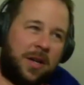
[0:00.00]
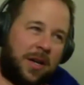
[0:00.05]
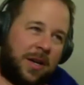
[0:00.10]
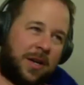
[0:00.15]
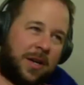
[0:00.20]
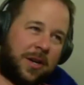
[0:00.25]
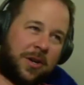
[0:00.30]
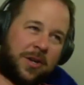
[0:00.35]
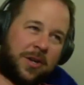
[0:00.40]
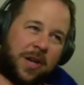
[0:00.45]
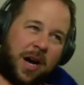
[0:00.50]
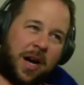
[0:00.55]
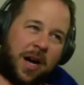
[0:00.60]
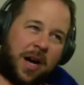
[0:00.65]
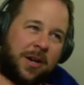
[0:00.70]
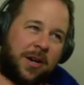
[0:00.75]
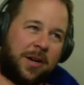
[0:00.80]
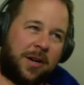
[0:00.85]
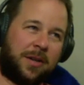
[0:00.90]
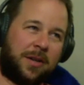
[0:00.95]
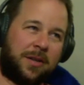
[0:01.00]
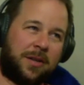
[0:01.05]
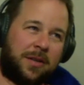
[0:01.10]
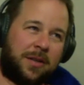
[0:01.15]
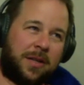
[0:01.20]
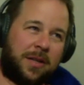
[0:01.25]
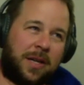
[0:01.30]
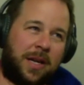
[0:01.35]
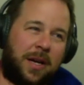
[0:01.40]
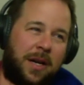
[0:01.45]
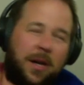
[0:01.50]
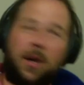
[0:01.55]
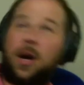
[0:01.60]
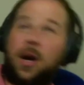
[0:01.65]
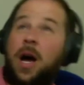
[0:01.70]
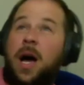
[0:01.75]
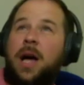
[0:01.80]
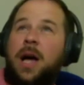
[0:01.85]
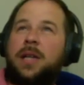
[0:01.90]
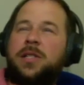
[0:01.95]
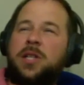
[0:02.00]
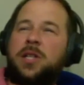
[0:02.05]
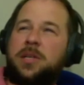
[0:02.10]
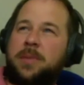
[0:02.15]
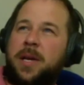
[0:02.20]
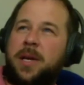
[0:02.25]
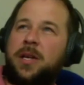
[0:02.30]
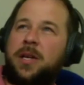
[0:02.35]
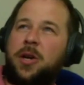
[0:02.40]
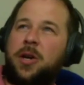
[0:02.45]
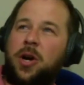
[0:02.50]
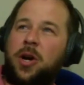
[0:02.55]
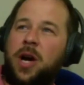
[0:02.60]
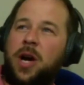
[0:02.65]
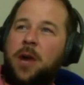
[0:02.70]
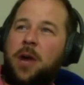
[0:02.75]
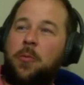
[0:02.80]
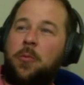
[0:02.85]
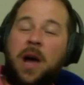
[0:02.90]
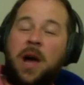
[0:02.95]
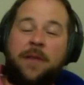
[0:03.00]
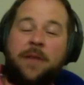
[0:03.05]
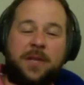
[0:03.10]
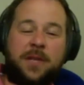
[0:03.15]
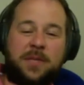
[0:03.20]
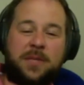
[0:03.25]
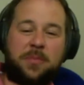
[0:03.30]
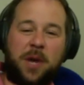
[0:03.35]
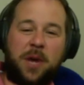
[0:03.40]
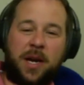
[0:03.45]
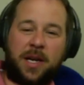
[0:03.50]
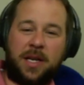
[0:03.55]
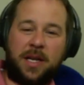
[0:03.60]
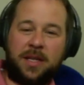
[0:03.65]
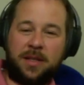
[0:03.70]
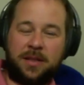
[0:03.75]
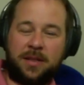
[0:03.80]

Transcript: your daughter, or excuse me, your wife is pregnant,